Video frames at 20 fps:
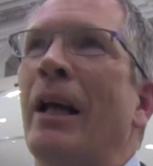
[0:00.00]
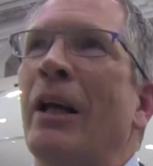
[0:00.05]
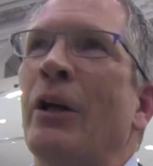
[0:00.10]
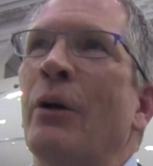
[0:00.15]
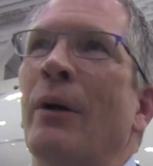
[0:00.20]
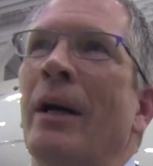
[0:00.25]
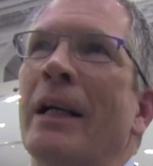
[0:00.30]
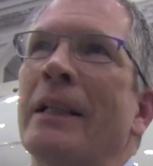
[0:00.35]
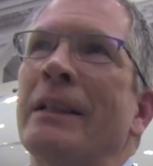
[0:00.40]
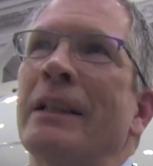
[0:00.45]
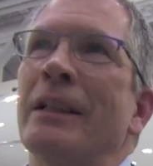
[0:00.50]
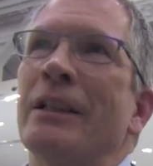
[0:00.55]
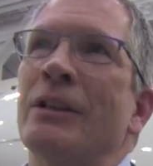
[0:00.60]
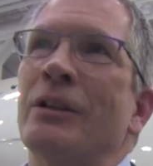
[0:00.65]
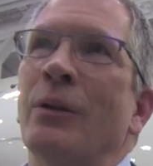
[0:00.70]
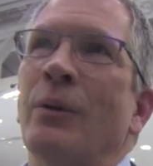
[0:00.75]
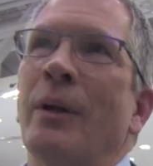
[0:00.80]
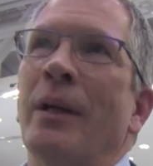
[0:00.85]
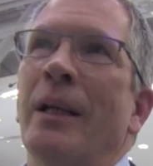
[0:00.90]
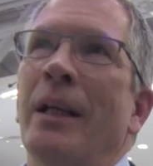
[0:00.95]
value actually
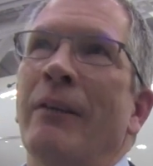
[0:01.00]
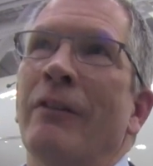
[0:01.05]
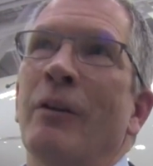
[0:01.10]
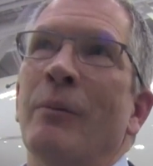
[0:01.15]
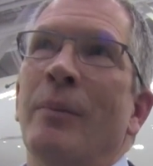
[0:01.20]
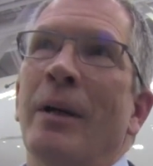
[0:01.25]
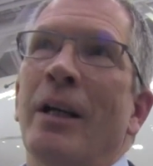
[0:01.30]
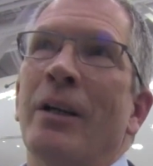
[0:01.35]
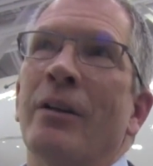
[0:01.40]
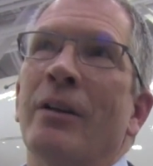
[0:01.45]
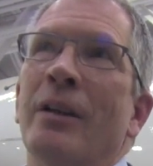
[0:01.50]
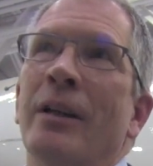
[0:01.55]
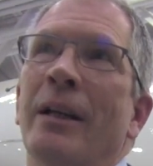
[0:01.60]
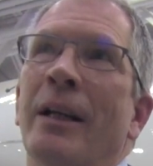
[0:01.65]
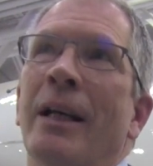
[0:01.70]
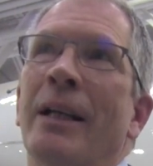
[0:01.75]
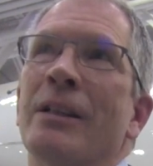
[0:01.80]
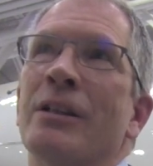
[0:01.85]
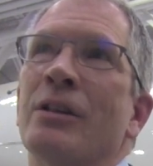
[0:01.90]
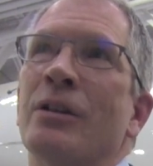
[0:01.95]
is doing even better
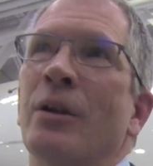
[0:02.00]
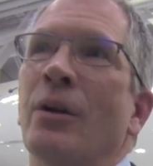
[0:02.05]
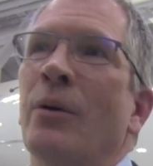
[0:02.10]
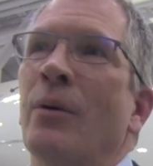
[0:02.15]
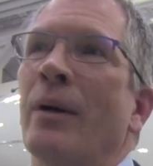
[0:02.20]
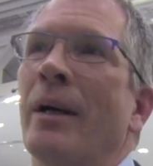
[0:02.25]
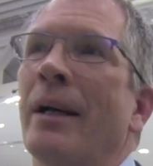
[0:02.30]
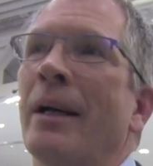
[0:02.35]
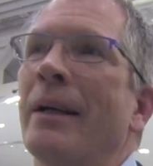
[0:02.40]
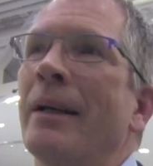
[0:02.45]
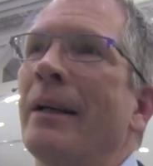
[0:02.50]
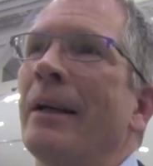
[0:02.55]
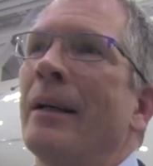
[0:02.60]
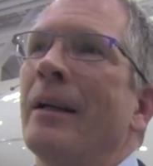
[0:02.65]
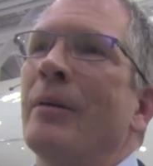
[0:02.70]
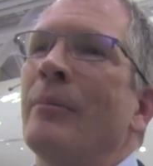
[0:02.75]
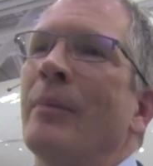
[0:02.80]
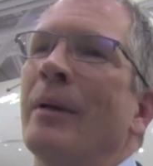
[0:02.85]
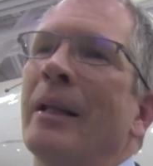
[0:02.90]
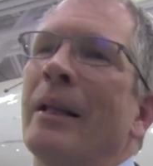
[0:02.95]
than that. So uh,
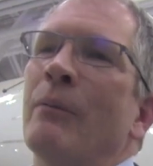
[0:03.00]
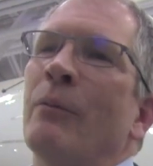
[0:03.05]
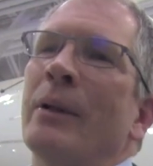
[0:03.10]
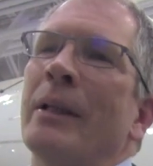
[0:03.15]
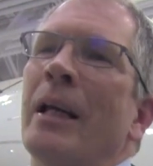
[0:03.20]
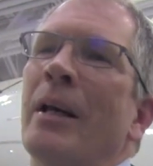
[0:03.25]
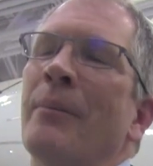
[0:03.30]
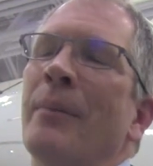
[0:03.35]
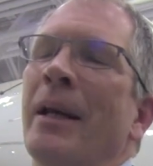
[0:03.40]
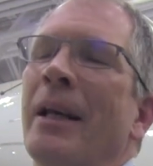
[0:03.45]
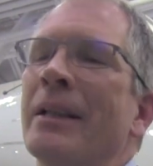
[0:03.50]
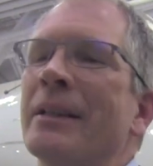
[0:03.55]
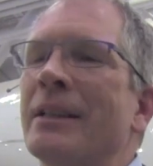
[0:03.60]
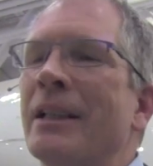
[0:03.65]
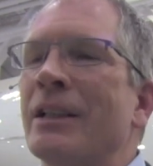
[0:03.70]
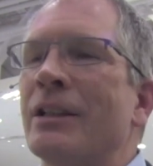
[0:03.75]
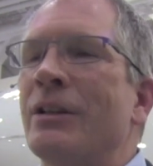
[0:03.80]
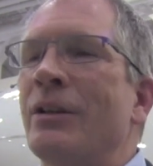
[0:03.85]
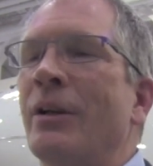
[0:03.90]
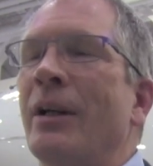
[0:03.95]
what that
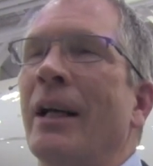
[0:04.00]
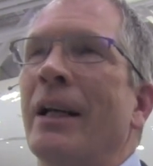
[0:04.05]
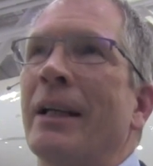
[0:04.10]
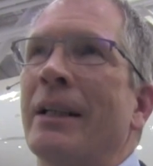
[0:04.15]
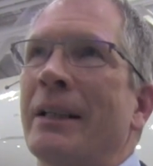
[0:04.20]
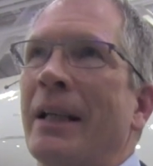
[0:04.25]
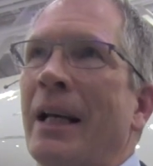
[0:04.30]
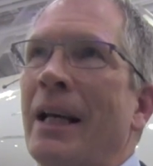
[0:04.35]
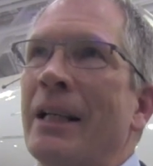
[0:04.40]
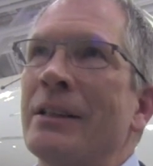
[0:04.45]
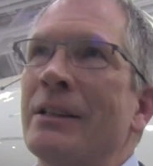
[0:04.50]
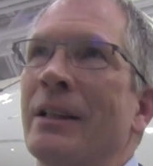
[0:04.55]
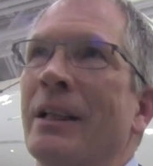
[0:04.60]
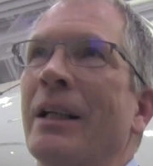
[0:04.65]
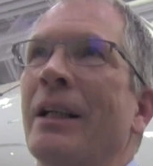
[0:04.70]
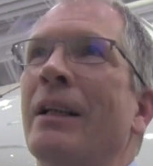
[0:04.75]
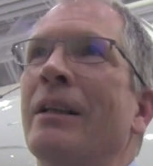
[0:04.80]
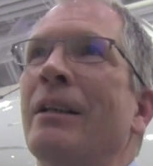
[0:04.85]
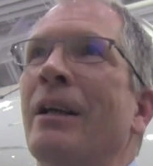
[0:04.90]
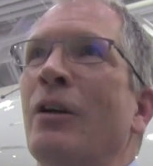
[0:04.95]
means is you get a test, you
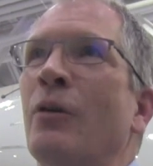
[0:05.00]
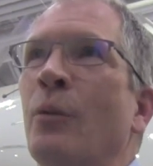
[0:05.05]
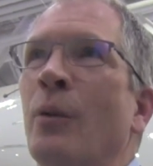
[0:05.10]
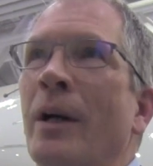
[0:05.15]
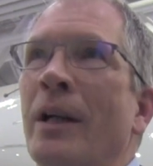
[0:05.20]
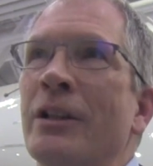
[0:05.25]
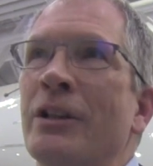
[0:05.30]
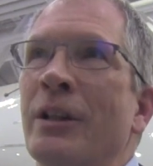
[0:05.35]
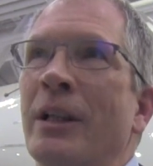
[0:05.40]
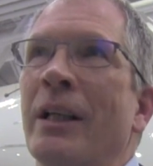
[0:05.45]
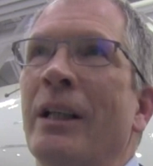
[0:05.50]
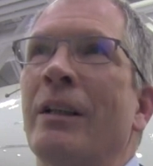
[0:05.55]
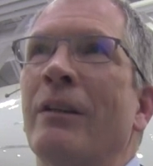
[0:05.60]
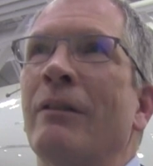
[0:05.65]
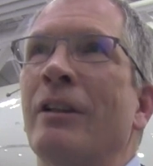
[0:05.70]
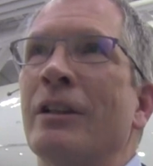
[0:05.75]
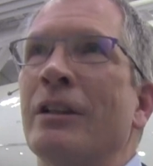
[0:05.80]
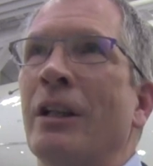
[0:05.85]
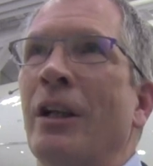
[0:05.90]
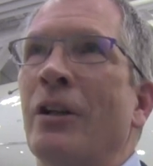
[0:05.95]
get it done once, you get
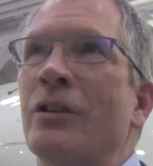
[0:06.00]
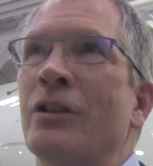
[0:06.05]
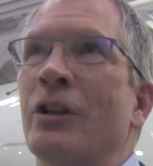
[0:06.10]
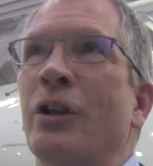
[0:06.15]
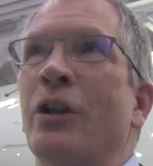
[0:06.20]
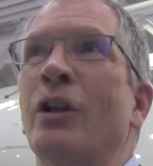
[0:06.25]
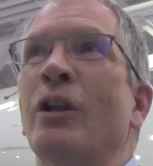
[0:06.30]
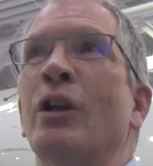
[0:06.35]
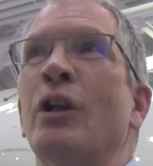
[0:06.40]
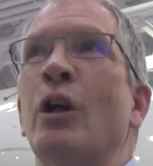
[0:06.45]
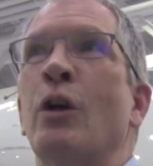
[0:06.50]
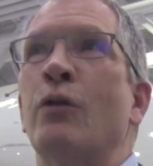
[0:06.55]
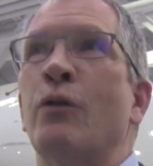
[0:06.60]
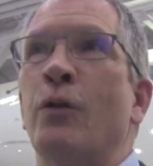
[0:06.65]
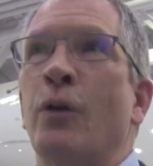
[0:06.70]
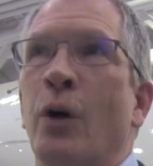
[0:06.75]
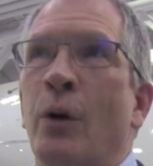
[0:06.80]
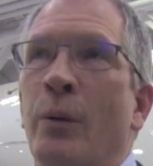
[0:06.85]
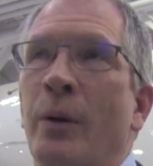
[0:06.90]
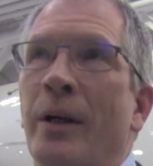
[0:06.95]
the results, you're good to go
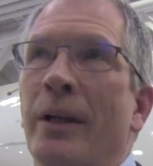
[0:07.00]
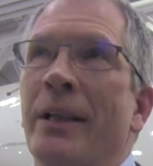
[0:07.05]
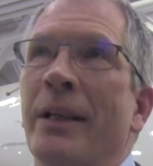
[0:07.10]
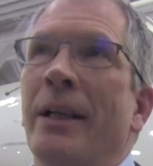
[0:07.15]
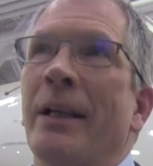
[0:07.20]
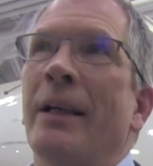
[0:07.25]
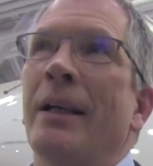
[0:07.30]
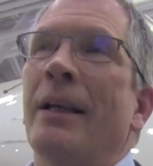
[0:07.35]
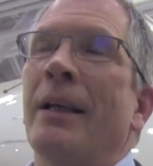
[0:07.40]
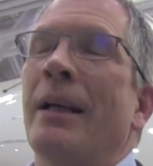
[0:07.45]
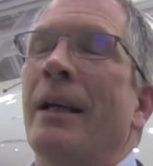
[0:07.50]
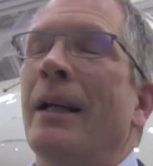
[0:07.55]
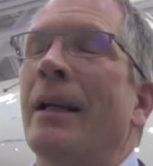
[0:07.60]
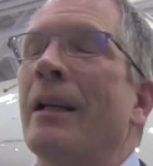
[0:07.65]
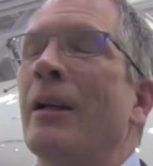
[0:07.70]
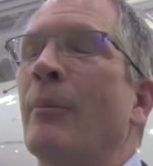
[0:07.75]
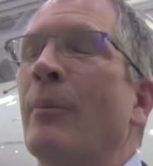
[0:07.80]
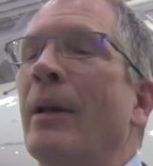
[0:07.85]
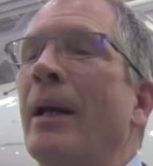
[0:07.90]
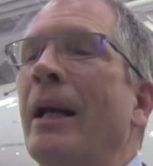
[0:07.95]
forward.
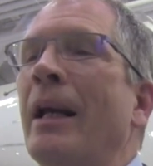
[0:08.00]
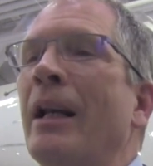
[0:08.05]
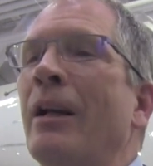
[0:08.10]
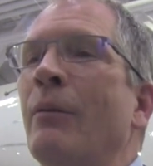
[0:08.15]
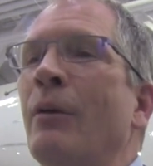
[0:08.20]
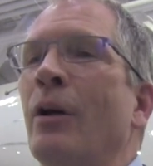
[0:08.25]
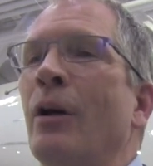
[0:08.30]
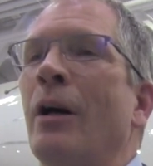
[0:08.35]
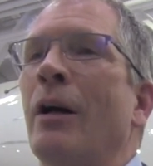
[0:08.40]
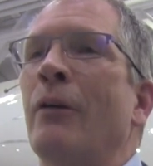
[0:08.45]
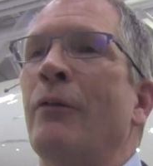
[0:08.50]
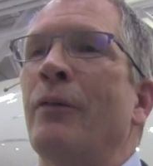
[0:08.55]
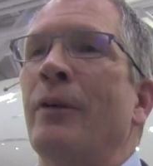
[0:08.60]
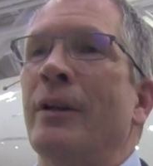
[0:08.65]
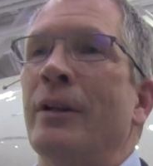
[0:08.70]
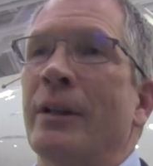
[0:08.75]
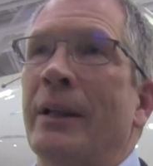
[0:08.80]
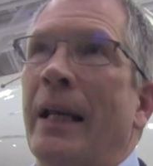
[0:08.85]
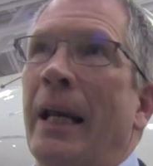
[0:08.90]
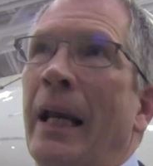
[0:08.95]
In the planning, we
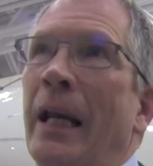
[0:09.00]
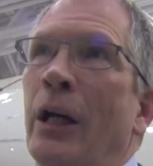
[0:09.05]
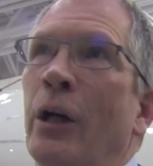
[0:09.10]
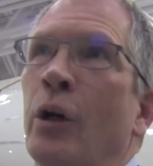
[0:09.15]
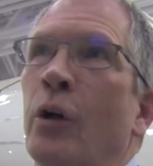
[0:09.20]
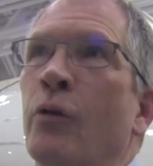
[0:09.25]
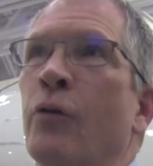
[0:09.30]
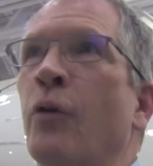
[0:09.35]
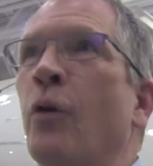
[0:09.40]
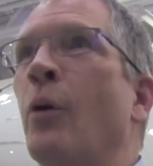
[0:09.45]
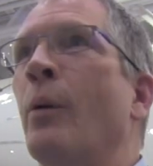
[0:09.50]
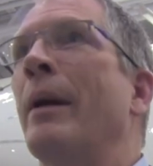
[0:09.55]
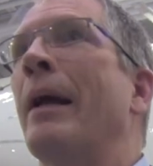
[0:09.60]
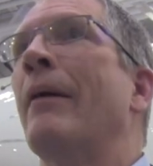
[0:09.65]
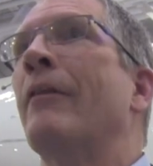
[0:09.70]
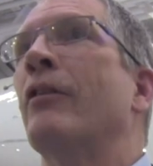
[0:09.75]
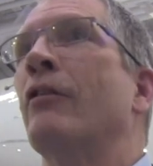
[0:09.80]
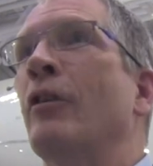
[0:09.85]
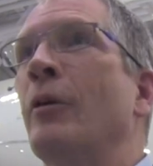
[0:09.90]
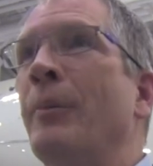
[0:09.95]
often cater for we
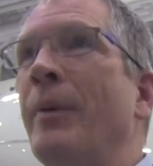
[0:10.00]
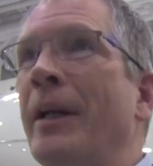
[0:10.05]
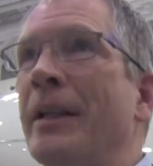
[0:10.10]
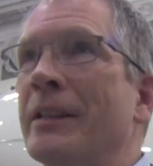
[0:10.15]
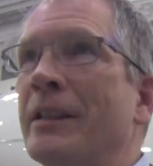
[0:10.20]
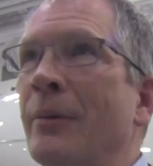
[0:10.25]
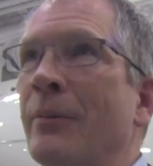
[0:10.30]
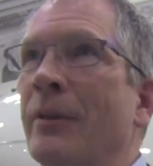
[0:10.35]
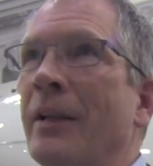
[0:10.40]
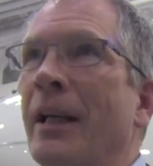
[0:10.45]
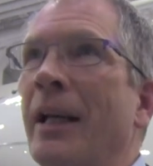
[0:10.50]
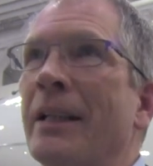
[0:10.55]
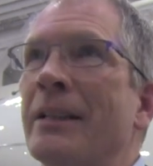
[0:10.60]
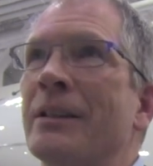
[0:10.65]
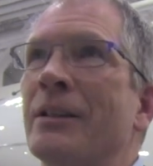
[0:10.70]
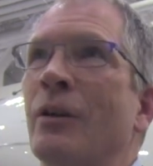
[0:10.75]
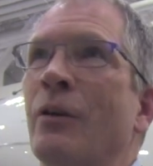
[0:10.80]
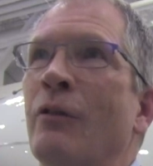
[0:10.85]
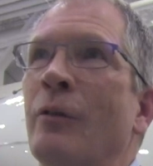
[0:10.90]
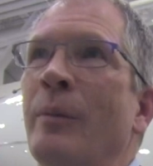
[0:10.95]
have to repeat some
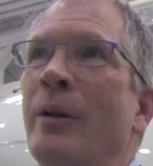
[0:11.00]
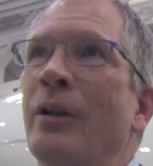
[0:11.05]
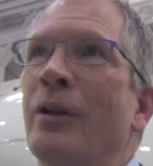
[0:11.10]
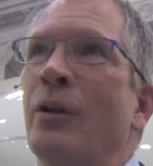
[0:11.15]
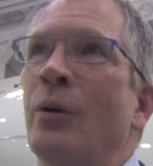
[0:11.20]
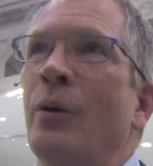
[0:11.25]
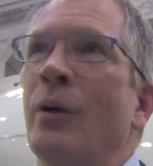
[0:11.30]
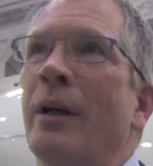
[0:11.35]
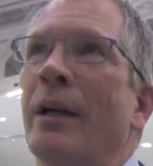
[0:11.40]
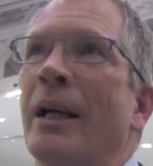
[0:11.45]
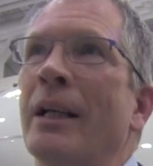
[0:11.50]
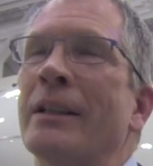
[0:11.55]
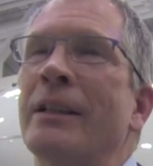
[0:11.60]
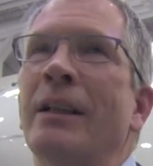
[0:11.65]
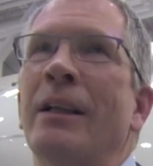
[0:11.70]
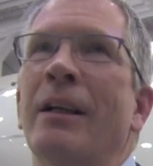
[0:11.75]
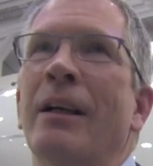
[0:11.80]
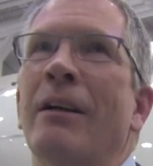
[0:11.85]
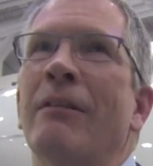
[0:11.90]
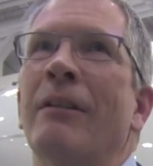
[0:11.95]
tests, so we've been doing
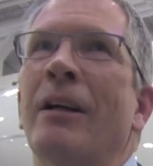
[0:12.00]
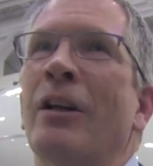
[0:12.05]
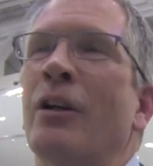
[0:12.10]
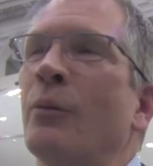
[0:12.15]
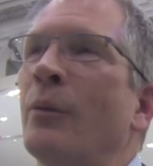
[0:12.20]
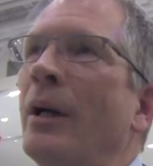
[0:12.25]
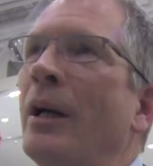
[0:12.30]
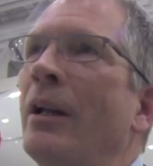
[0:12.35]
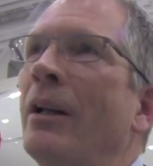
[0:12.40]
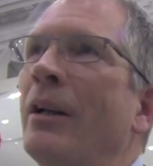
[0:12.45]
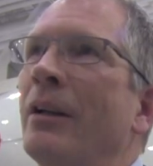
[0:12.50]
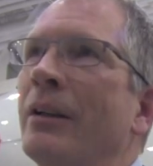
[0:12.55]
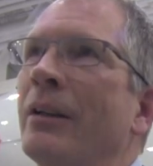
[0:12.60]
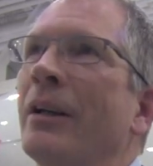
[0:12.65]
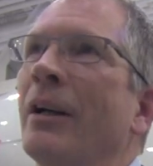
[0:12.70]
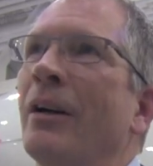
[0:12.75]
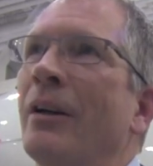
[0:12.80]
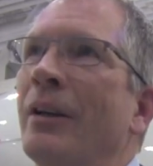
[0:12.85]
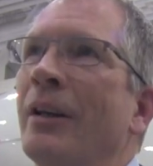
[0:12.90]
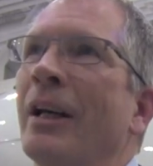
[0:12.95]
actually uh, rather well
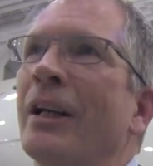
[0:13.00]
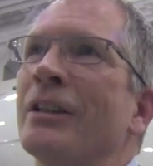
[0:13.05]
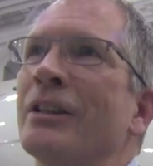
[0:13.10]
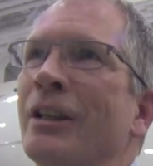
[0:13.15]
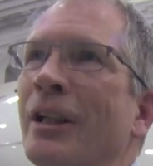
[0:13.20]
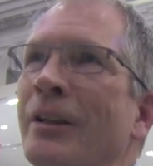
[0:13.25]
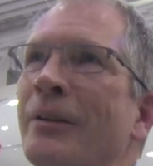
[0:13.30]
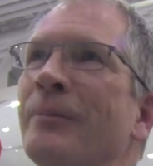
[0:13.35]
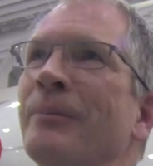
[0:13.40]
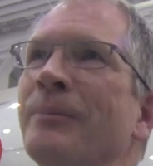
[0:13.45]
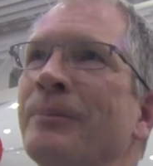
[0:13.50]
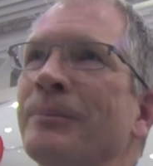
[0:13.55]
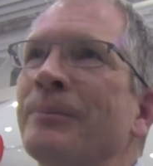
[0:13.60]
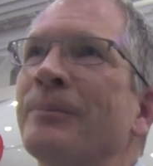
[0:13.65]
on, on that side.